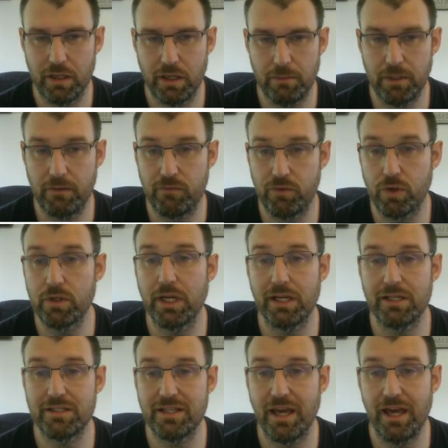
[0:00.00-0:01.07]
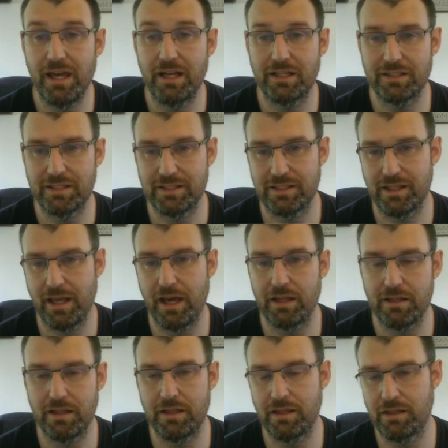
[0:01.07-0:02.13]
I mean, if their knight takes
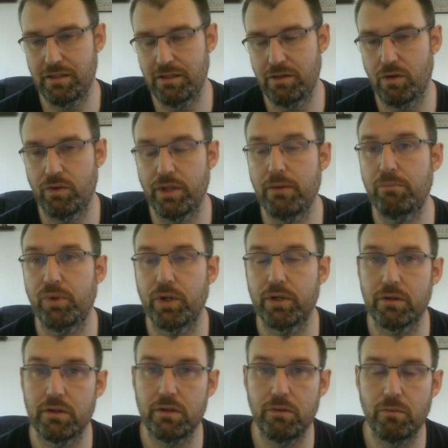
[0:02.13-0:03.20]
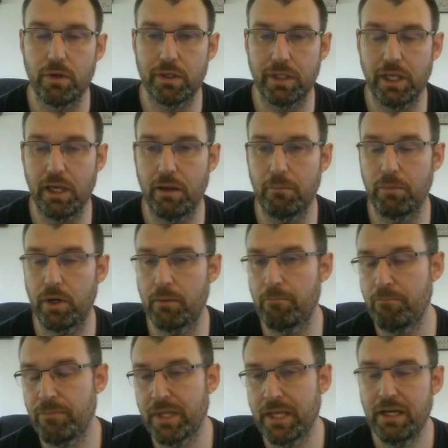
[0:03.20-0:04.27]
that, then, you know, they blundered and you won the game, but
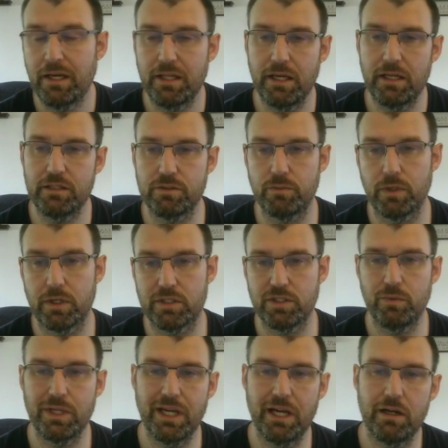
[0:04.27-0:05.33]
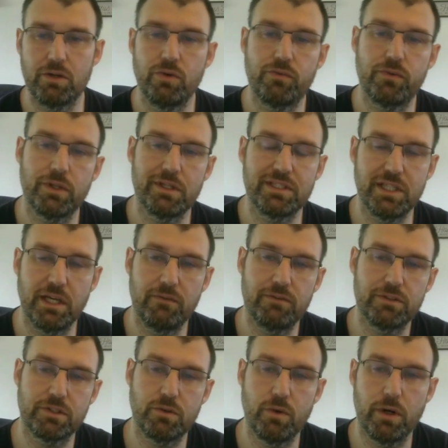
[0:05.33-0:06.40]
that doesn't work. So we got to go for the
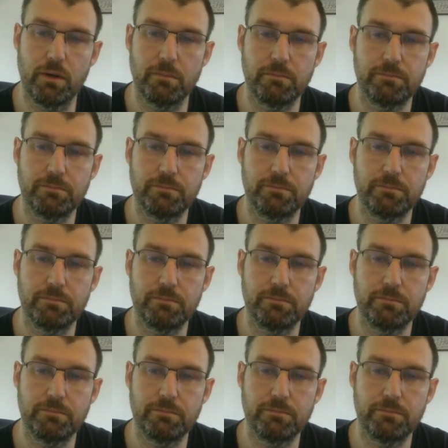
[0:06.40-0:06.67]
safest square,